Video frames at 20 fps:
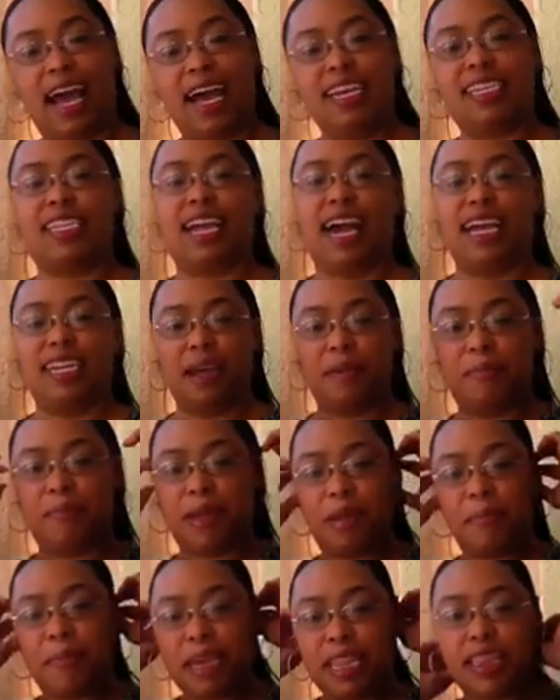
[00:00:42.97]
last night that
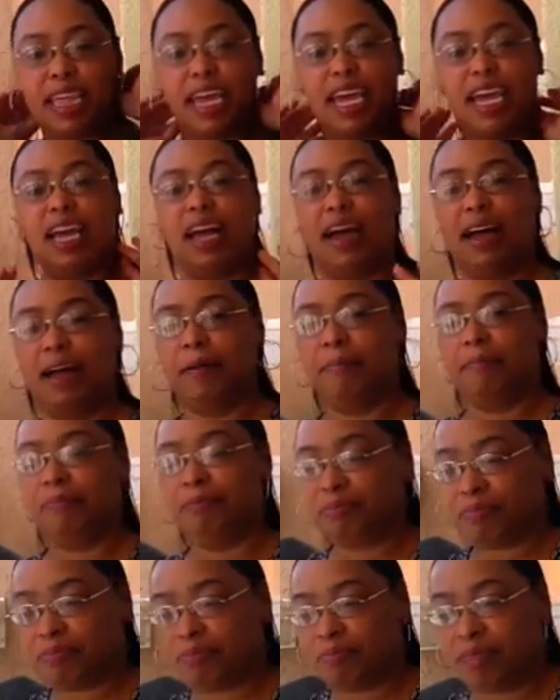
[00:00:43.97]
made me think,
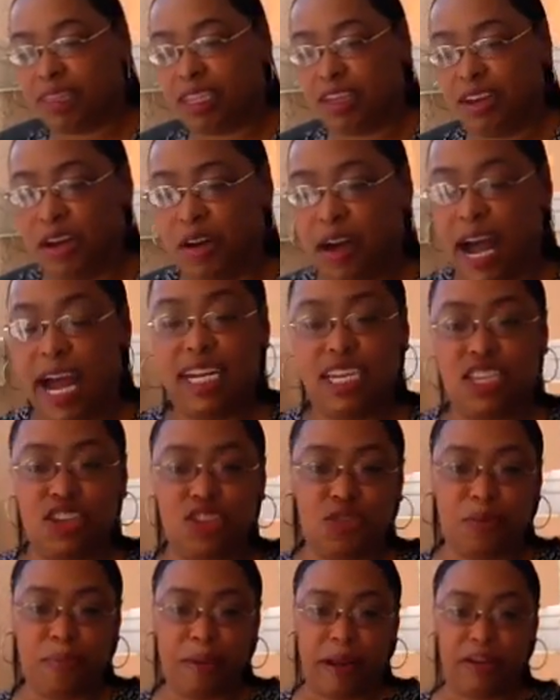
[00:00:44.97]
you know, I need to
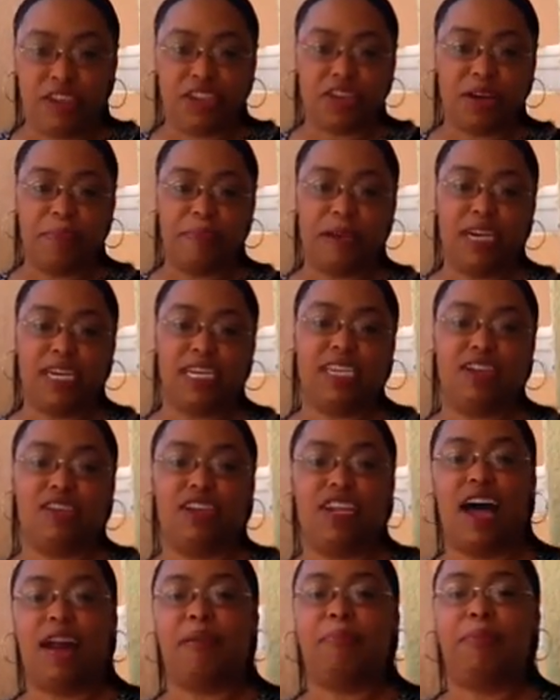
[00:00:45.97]
do a Periscope because there are
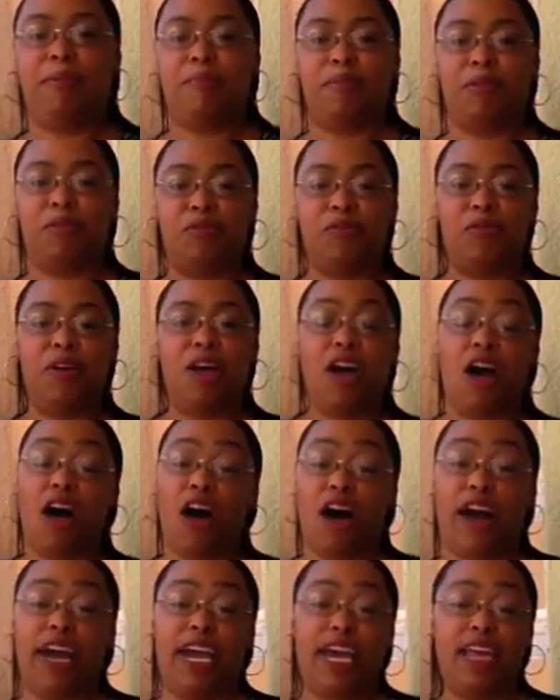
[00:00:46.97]
a lot of people who
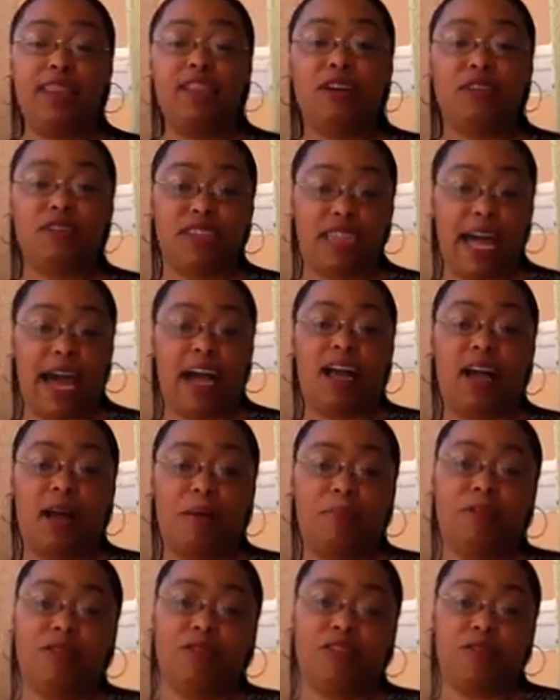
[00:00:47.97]
are in that
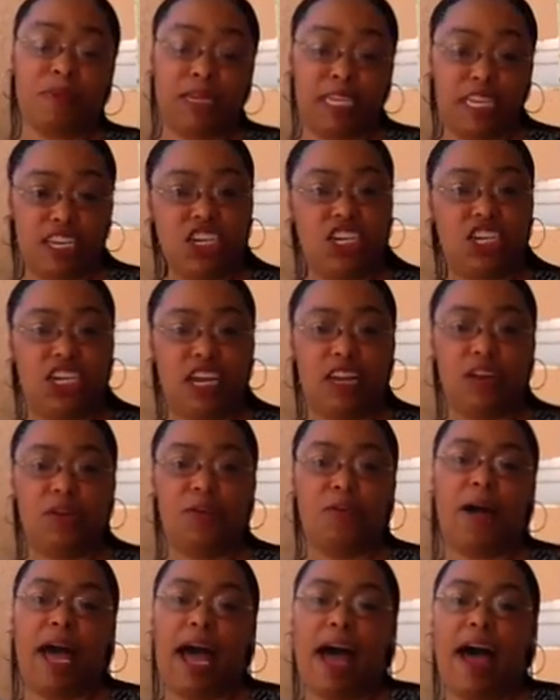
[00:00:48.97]
couple's position
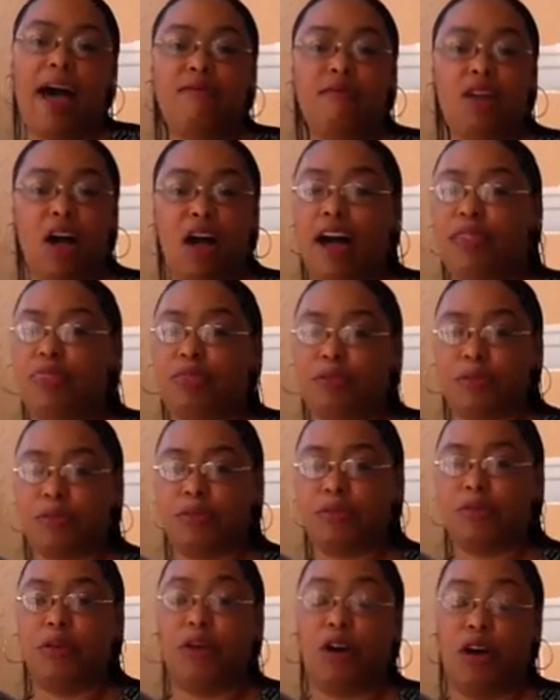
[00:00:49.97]
who have gone
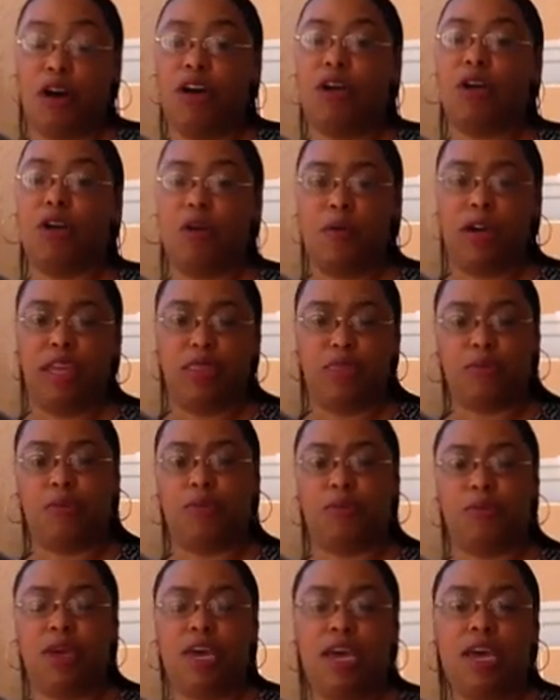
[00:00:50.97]
through or are going
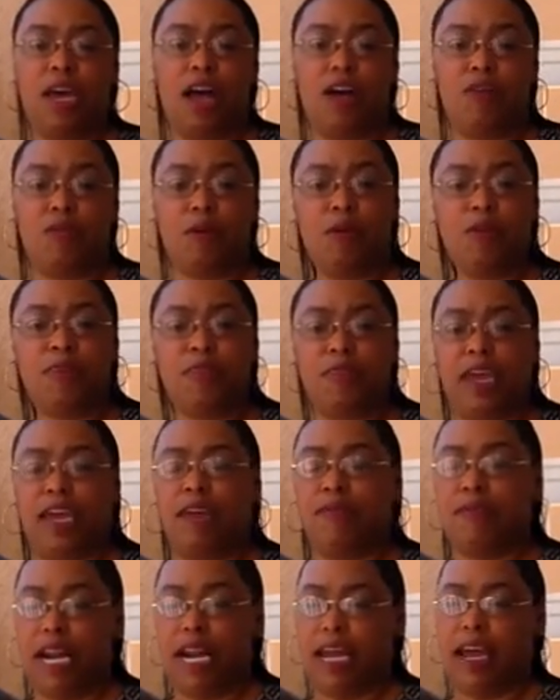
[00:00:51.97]
through a growth
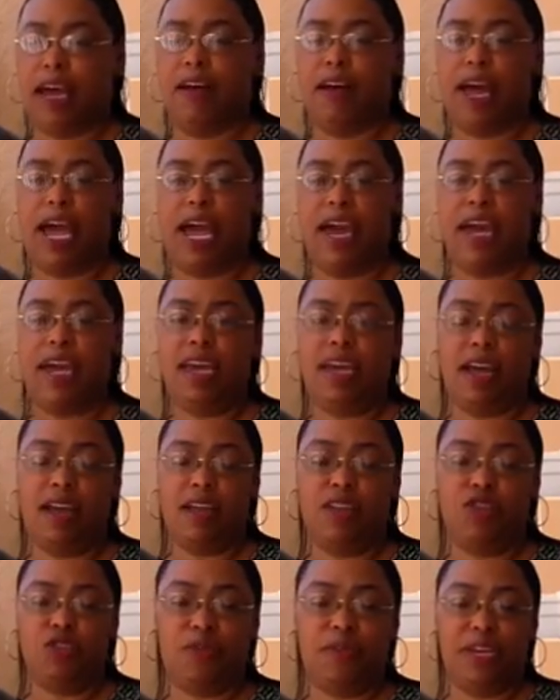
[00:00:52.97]
thing right now. Hey,
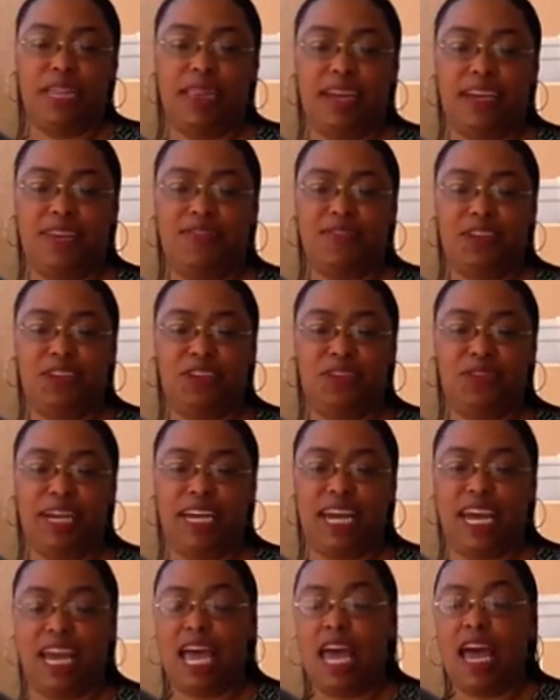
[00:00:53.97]
Doreen, thanks for
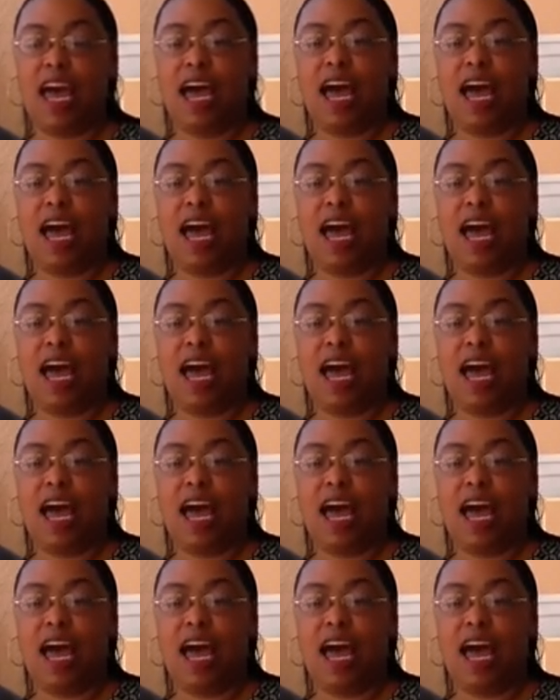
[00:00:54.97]
joining.